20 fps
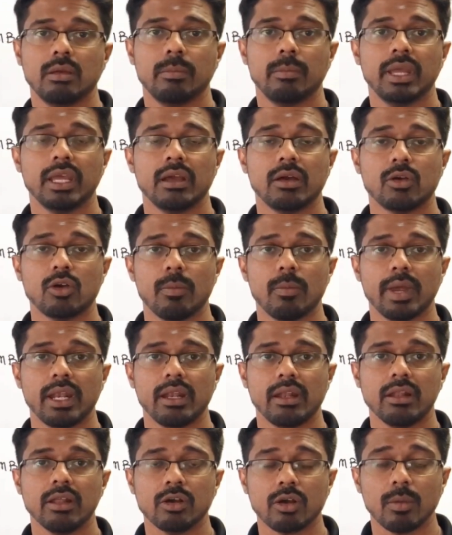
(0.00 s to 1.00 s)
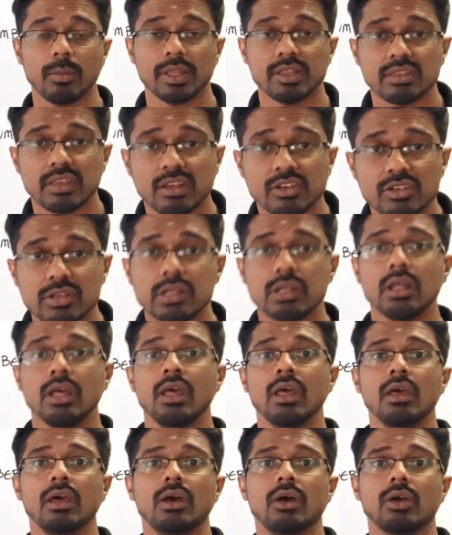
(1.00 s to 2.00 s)
make a comment in the comment section.
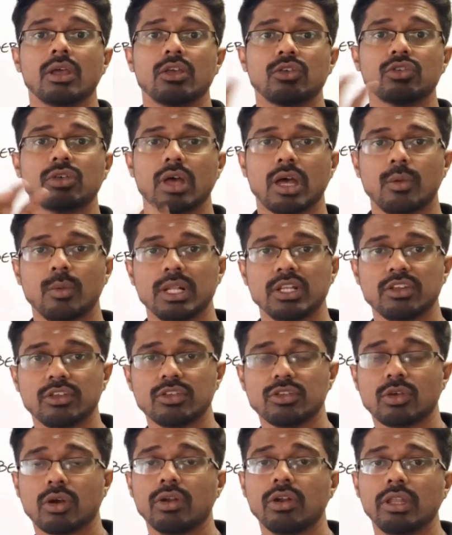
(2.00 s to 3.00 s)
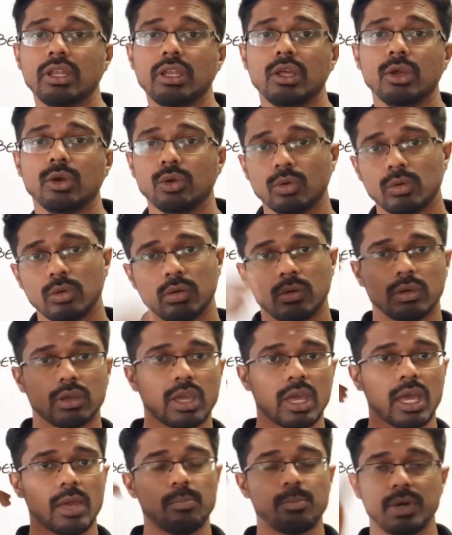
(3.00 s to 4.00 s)
So I will just continue.
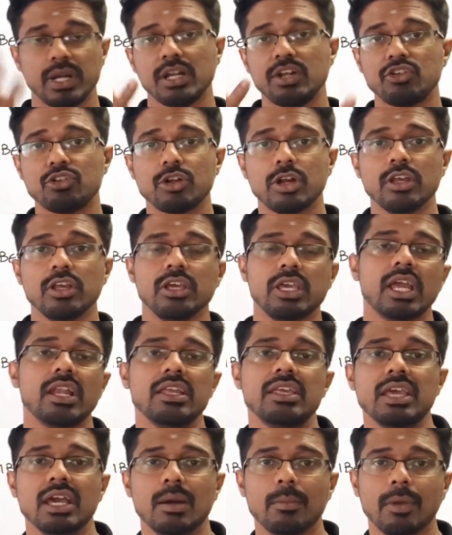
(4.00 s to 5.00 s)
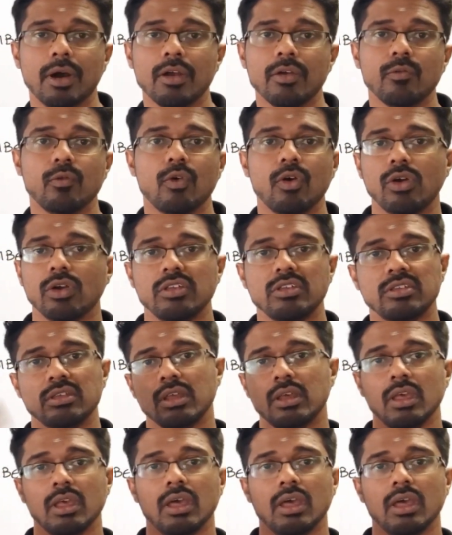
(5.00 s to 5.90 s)
I'm pretty sure you can hear my voice.